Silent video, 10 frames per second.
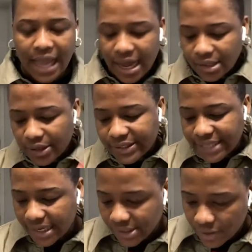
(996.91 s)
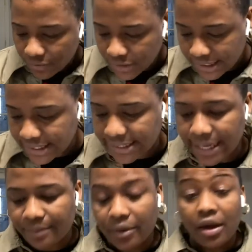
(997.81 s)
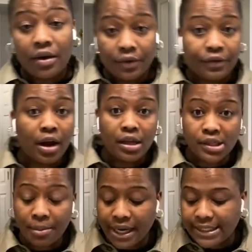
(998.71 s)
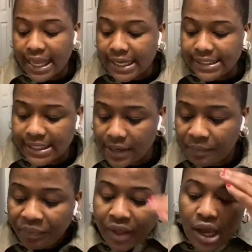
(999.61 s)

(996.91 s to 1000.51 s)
Anglo-Saxon system. Somebody's asking,